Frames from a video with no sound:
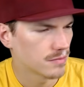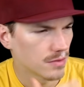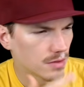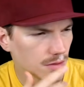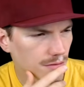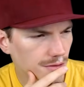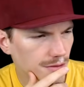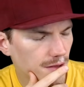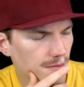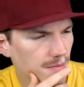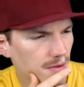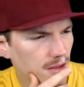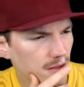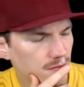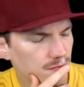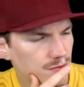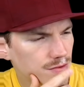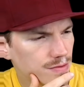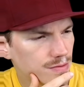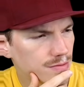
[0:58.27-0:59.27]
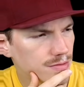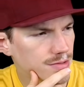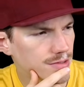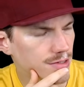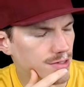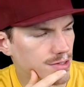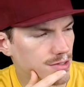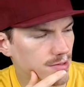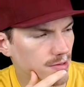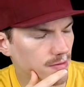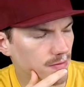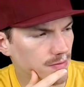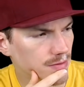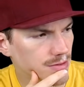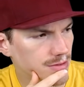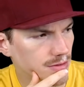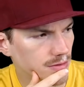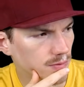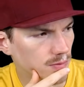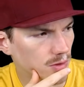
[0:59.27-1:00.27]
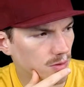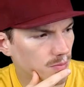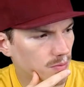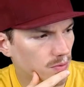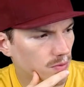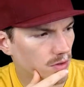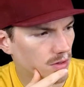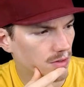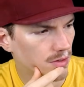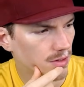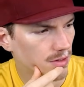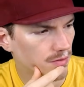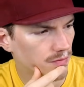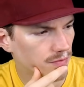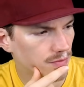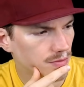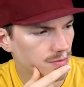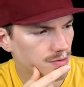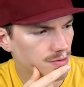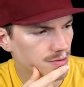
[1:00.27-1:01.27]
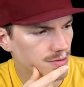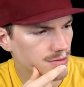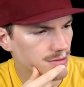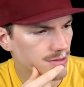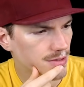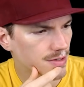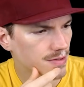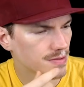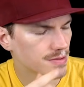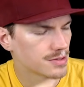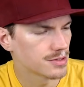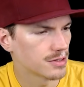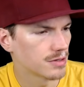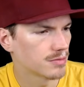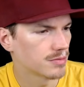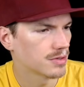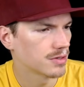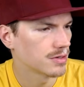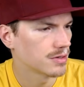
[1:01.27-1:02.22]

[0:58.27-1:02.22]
may have used this service at one point, like a few years ago or something,